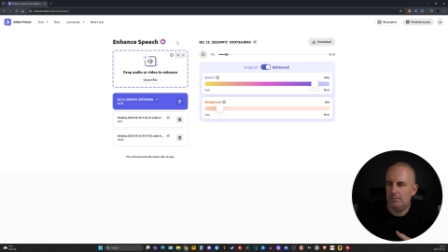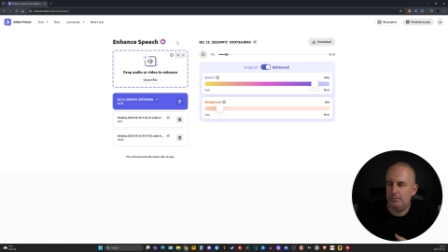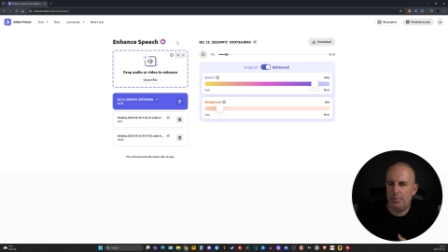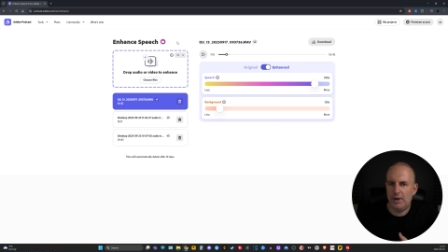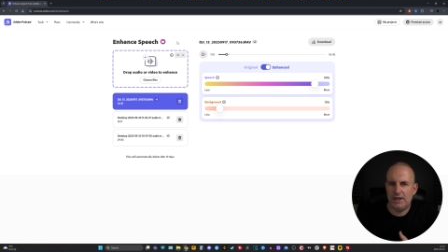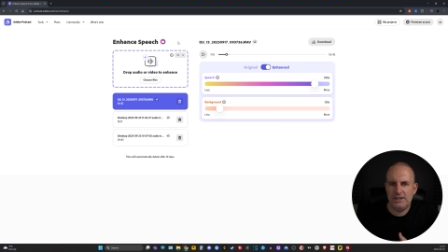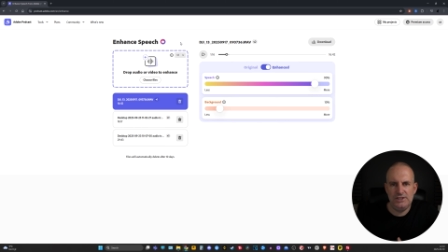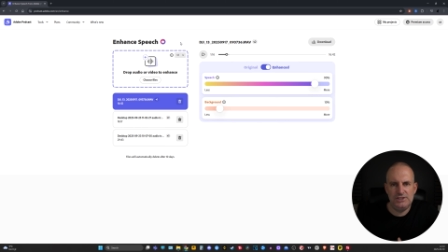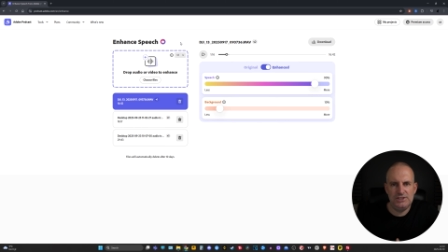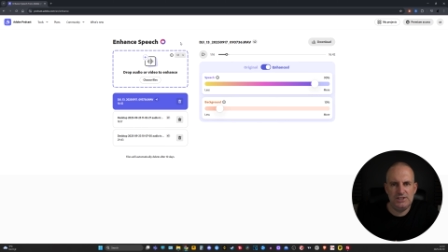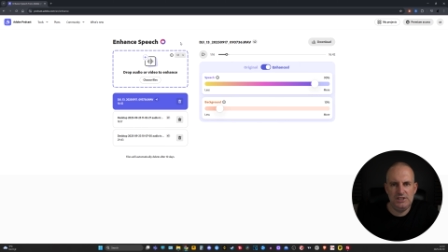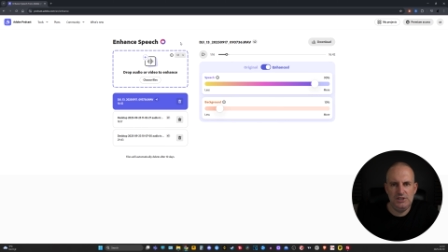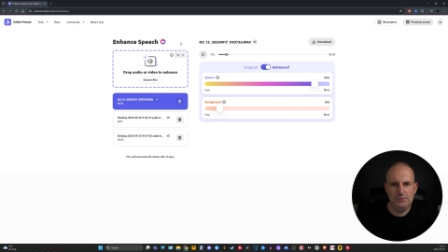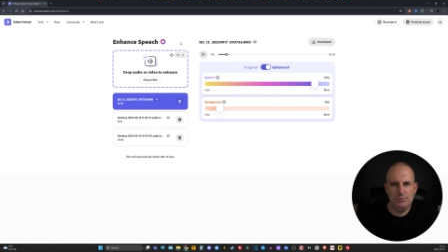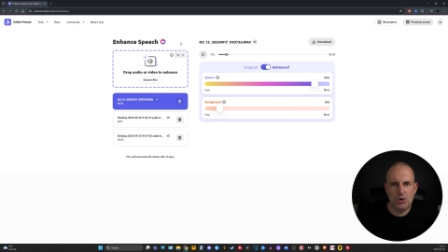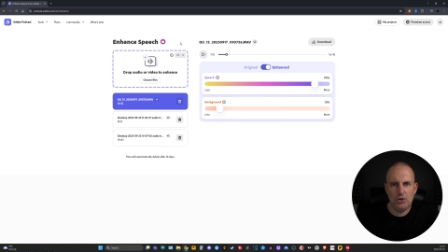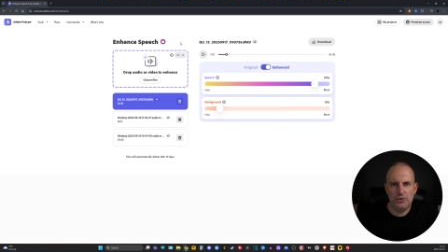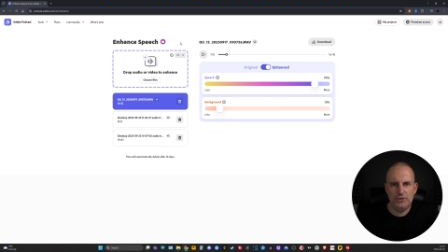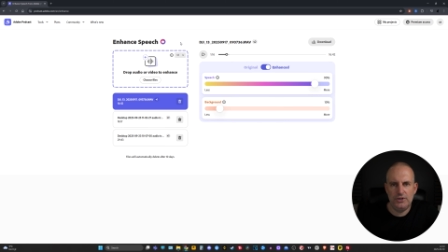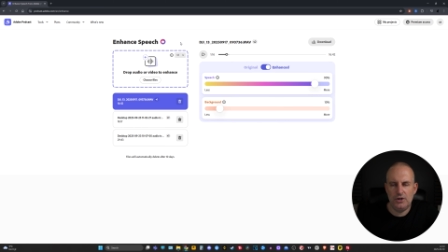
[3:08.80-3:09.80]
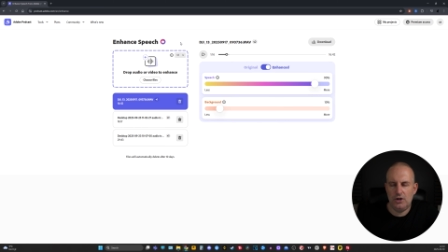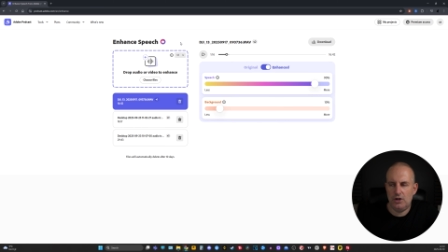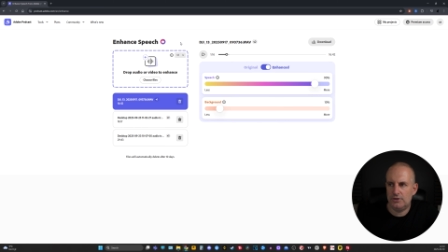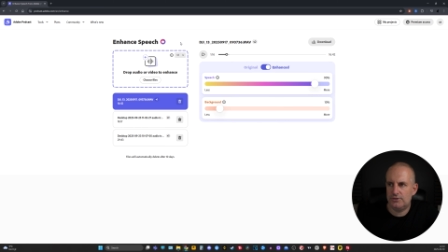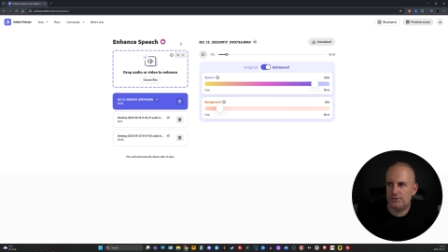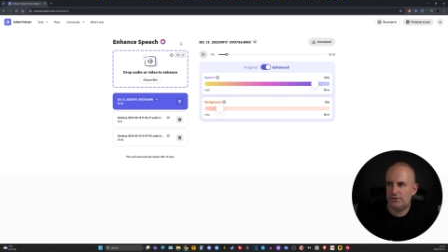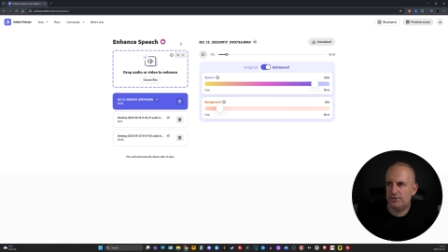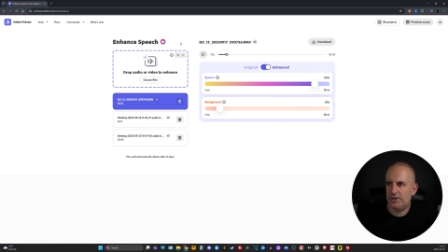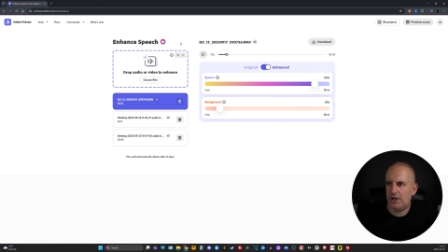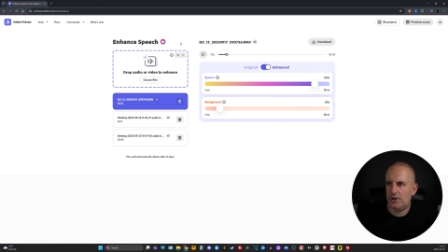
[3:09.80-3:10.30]
bassy
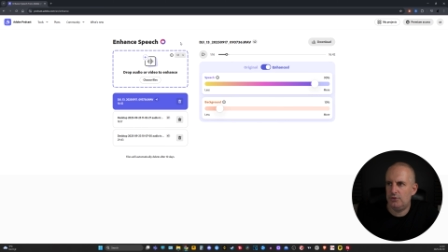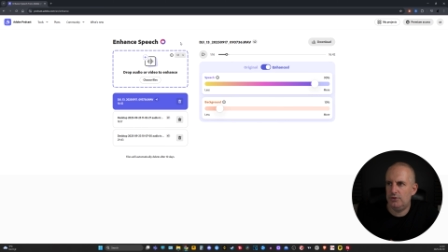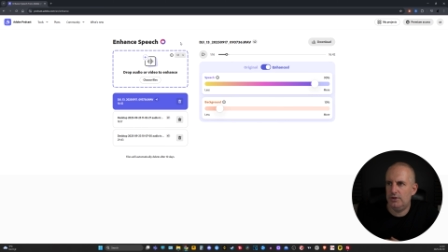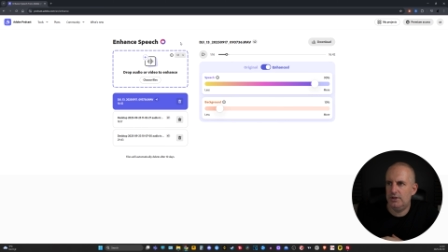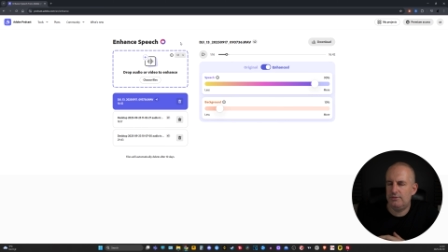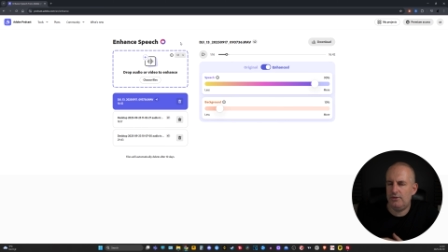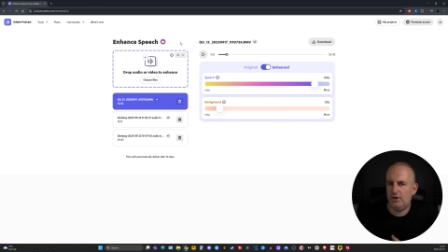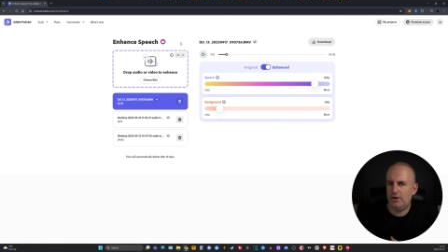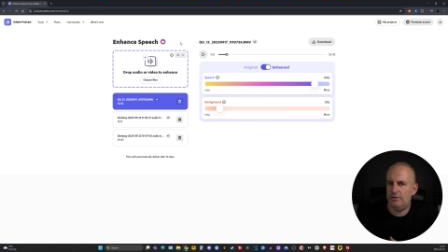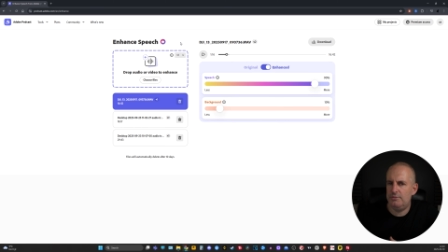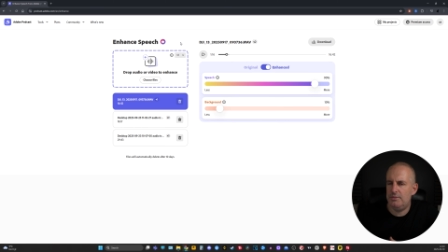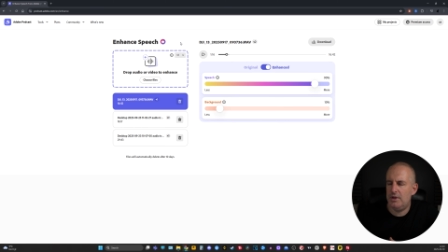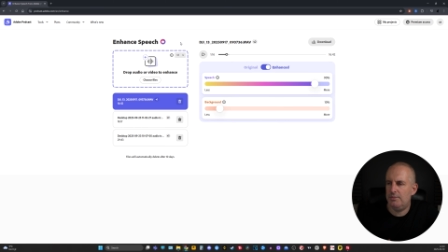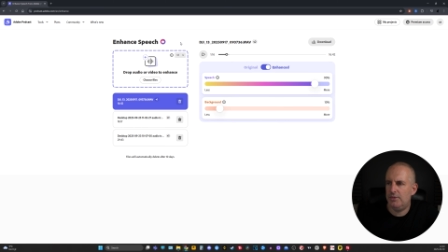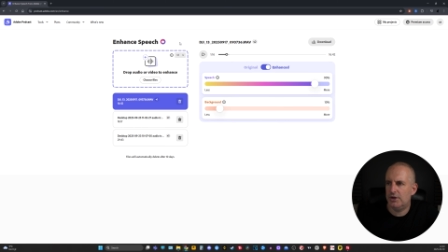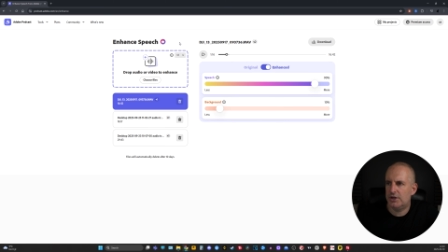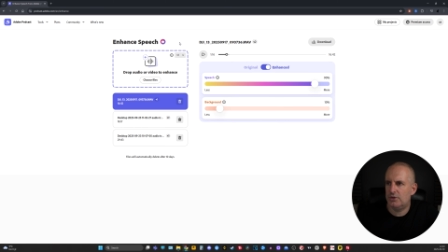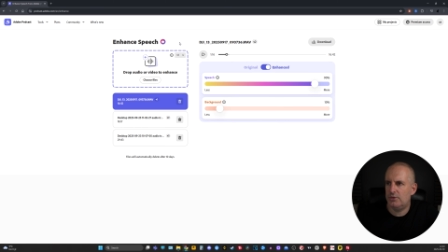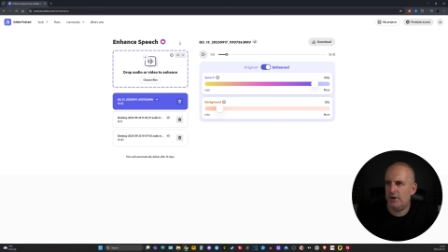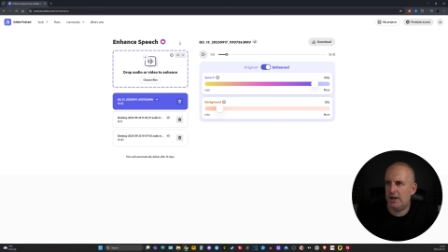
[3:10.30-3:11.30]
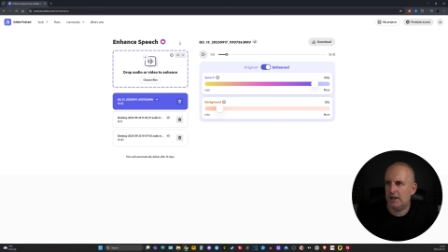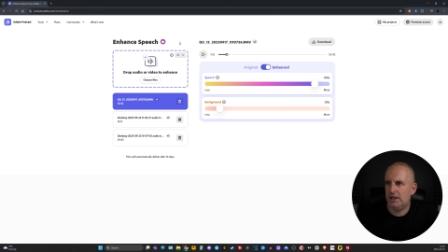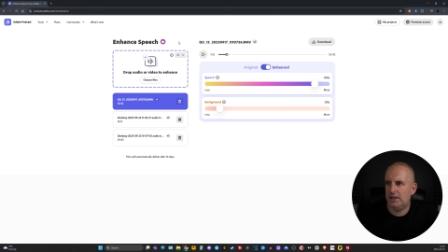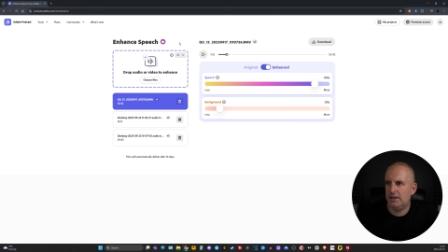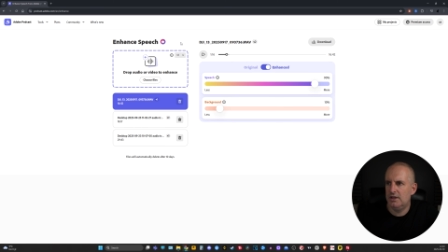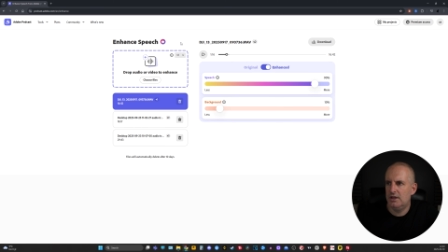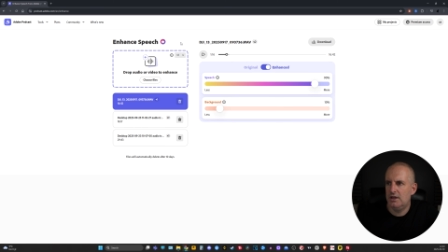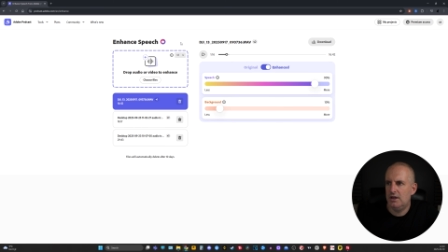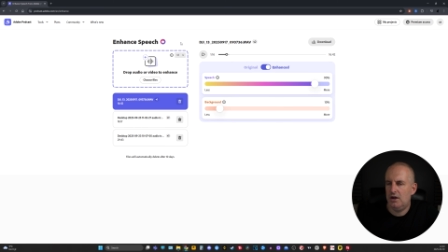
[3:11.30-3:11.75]
podcast tone, if I remember correctly.